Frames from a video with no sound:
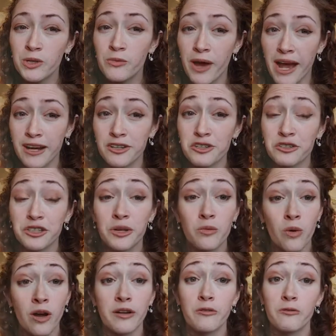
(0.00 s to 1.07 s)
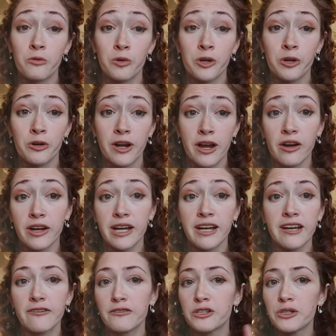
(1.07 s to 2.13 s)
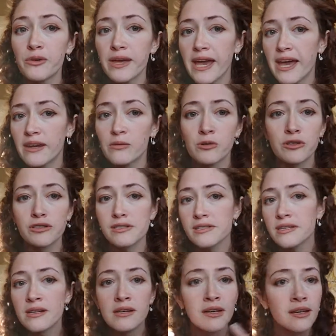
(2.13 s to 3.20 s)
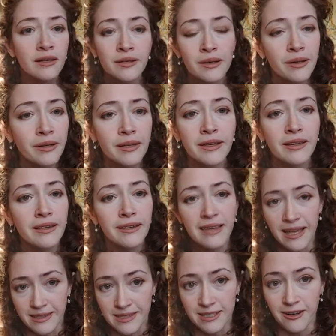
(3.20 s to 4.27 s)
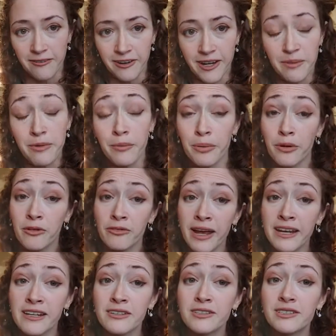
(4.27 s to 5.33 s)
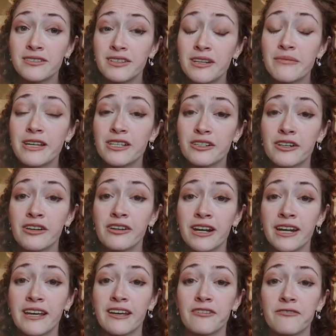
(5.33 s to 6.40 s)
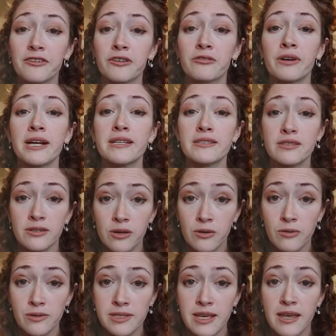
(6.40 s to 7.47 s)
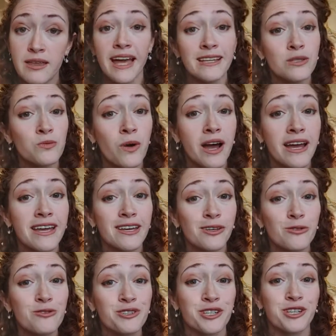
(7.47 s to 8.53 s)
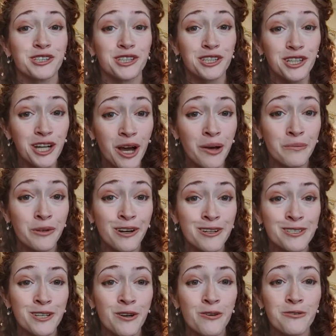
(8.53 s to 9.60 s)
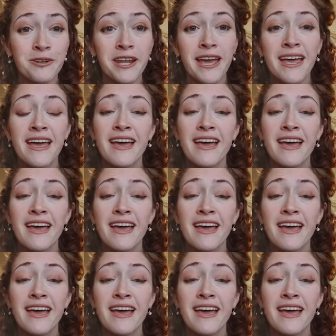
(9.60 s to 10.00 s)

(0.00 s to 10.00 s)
you actually want for your area. If you're doing annuals, that's different. But perennials, you need to make sure you're getting it for the right zones. That's why you should look up your zone